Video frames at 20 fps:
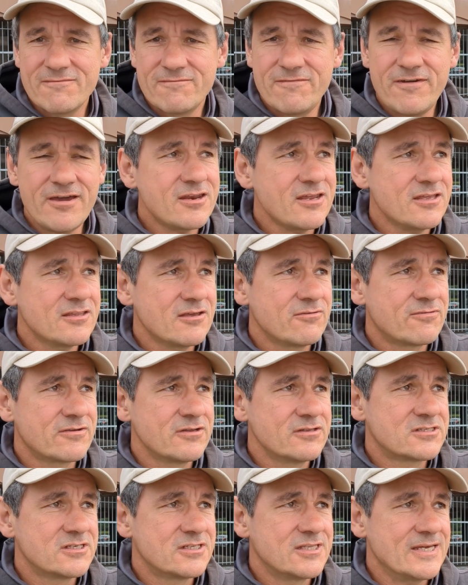very
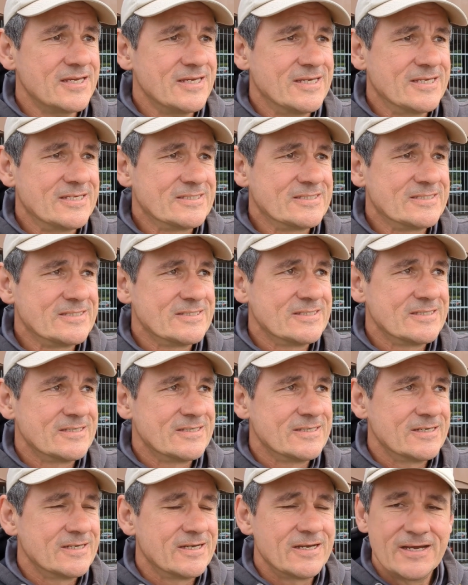different today.
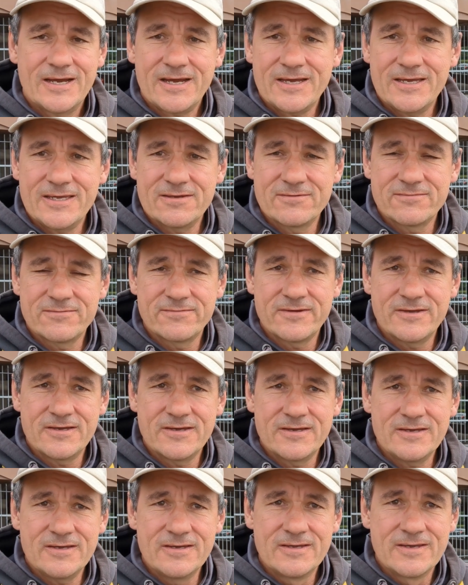I
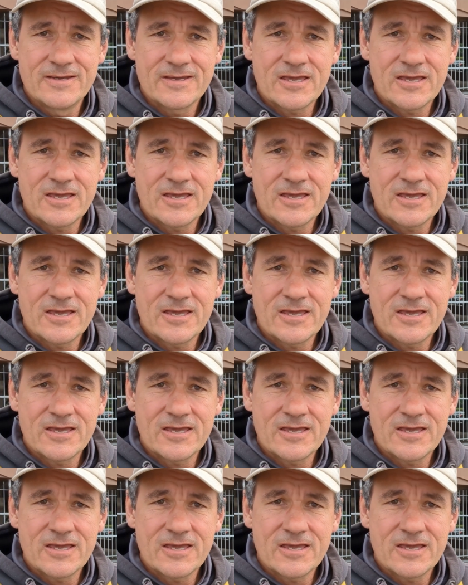have